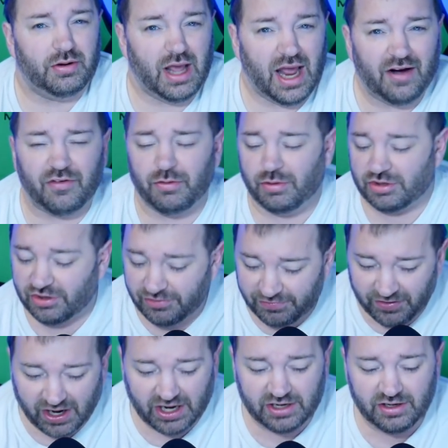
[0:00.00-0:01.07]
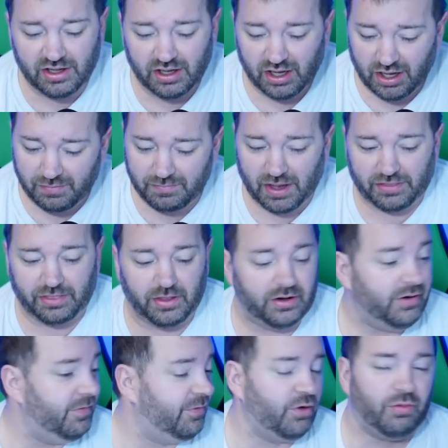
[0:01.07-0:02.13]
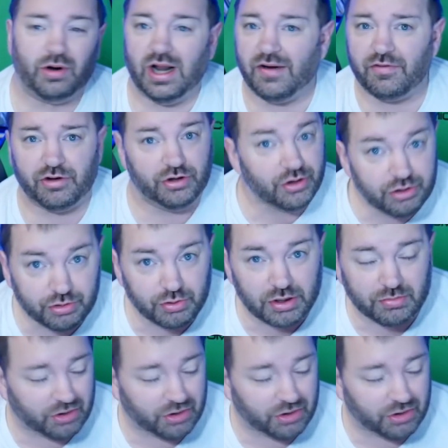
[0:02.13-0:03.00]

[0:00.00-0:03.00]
Everyone, just find a method for whatever you're doing,